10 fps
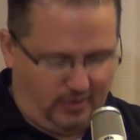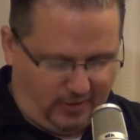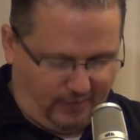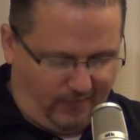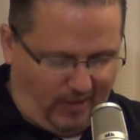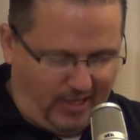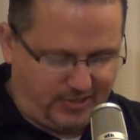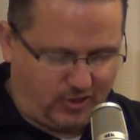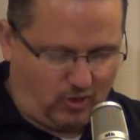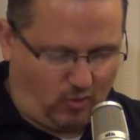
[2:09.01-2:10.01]
It defines
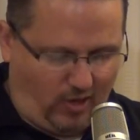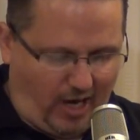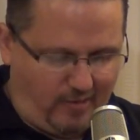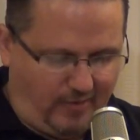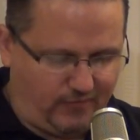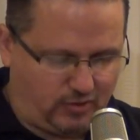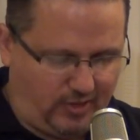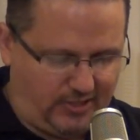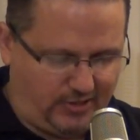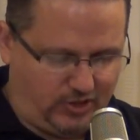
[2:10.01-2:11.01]
the crime of
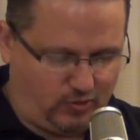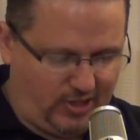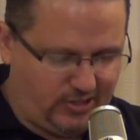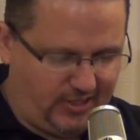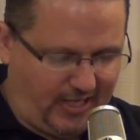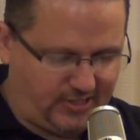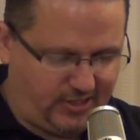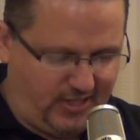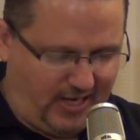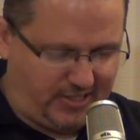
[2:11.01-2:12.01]
treason. Treason against the
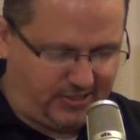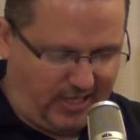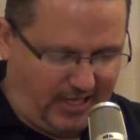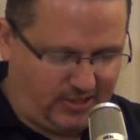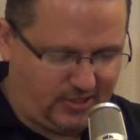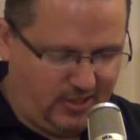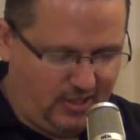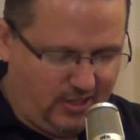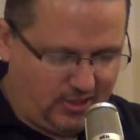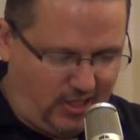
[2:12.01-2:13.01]
United States
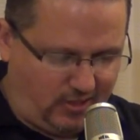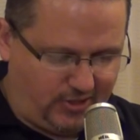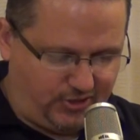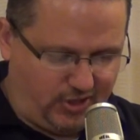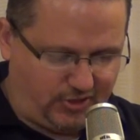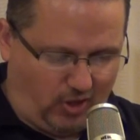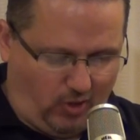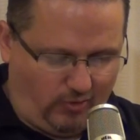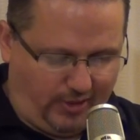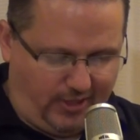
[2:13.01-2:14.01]
shall consist
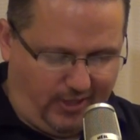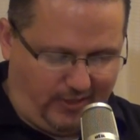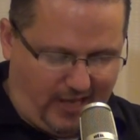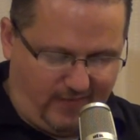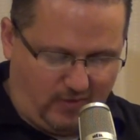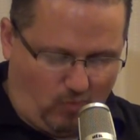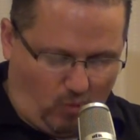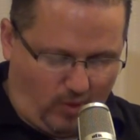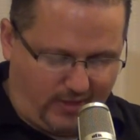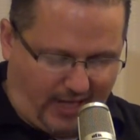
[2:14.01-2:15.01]
only in levying
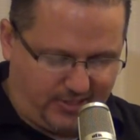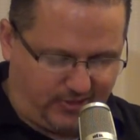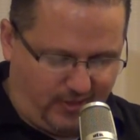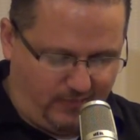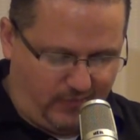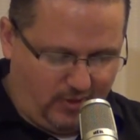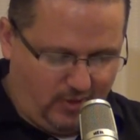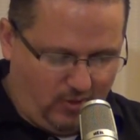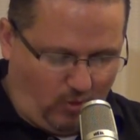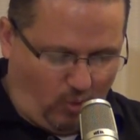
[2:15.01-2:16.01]
war against them
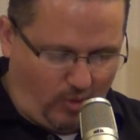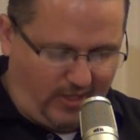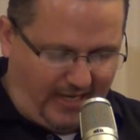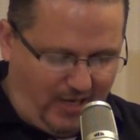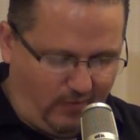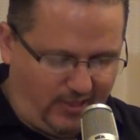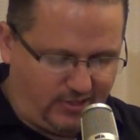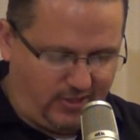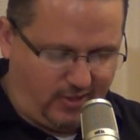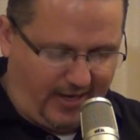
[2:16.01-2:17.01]
or in adhering
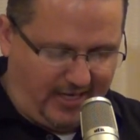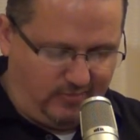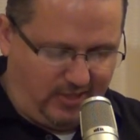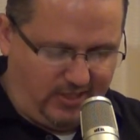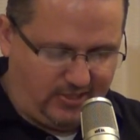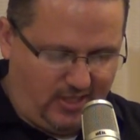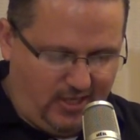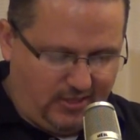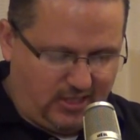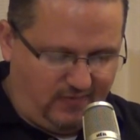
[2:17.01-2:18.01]
to their enemies,
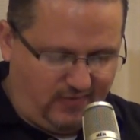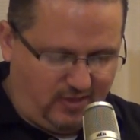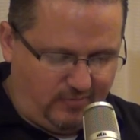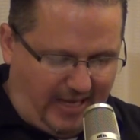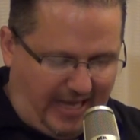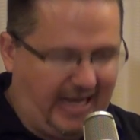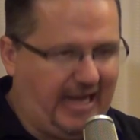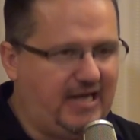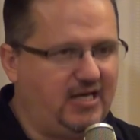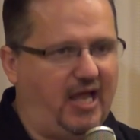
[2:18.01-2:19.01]
giving them
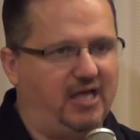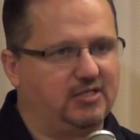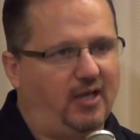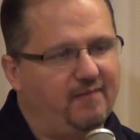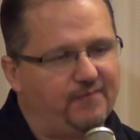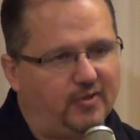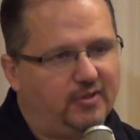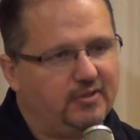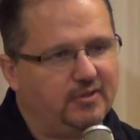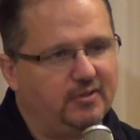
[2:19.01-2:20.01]
aid and comfort.
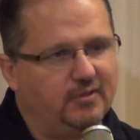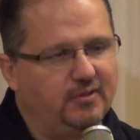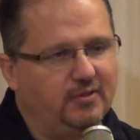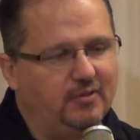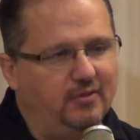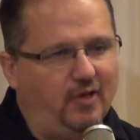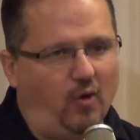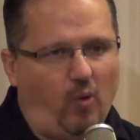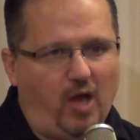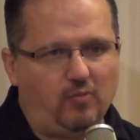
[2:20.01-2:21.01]
Now,
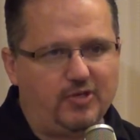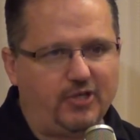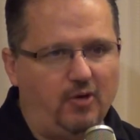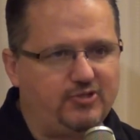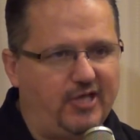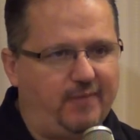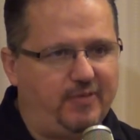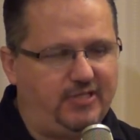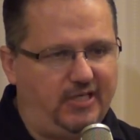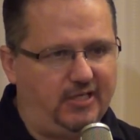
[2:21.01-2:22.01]
what was Jose
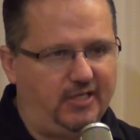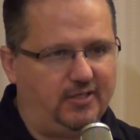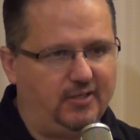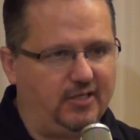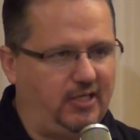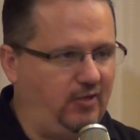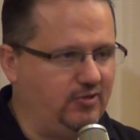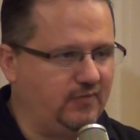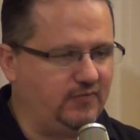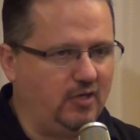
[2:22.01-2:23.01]
Padilla
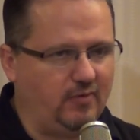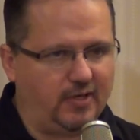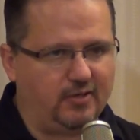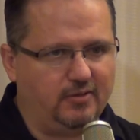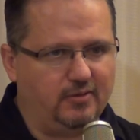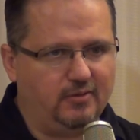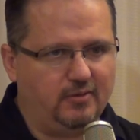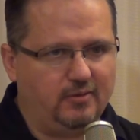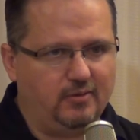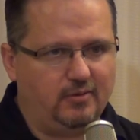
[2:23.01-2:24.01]
accused of doing?
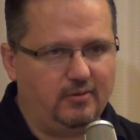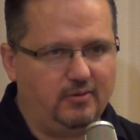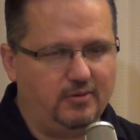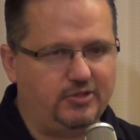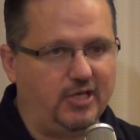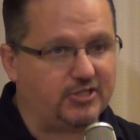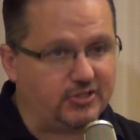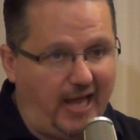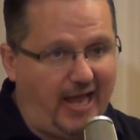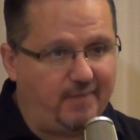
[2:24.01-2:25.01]
Just
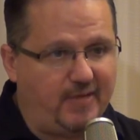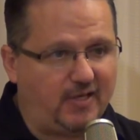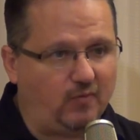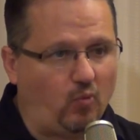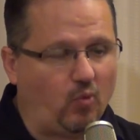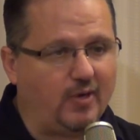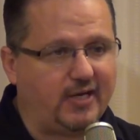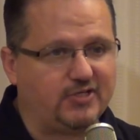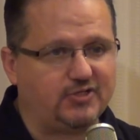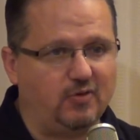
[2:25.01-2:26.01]
that, making war
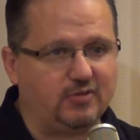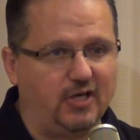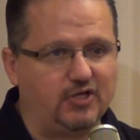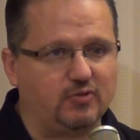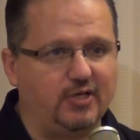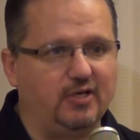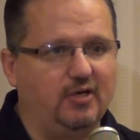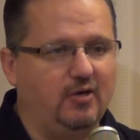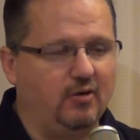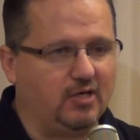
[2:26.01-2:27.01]
against his own country
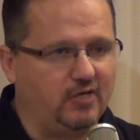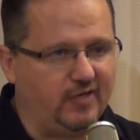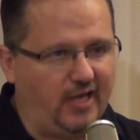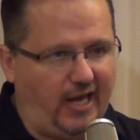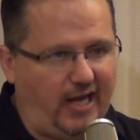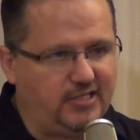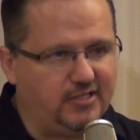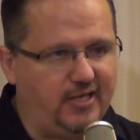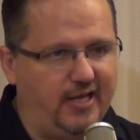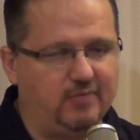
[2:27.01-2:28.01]
or giving aid to
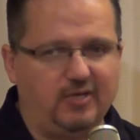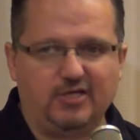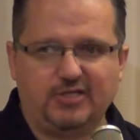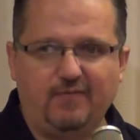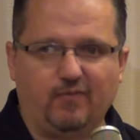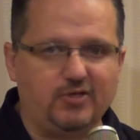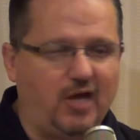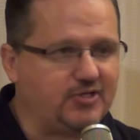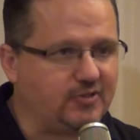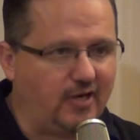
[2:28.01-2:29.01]
the enemy. Same for
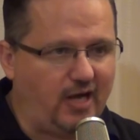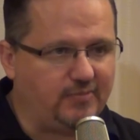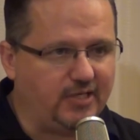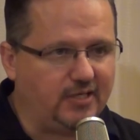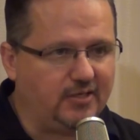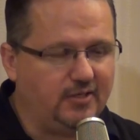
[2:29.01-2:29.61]
Yasser Hamdi.